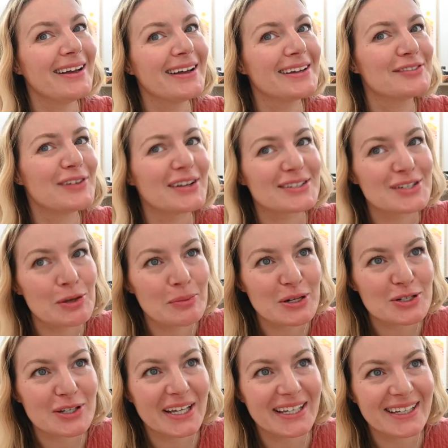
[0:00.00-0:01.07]
It felt so
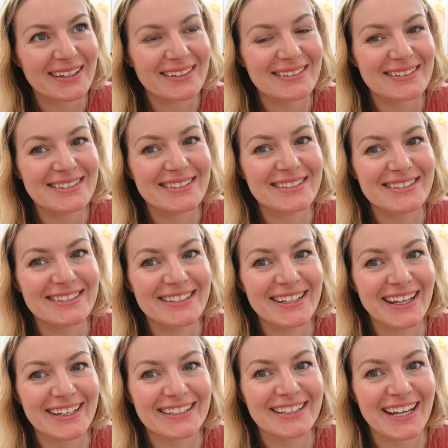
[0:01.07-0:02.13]
much like
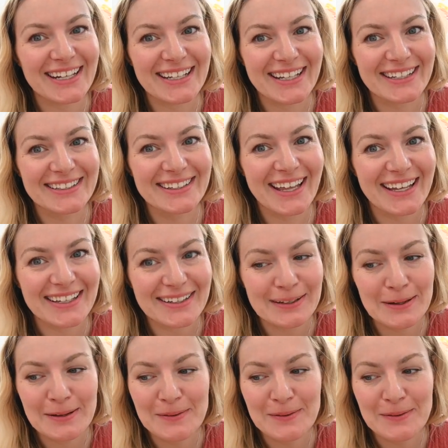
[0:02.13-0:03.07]
dating, like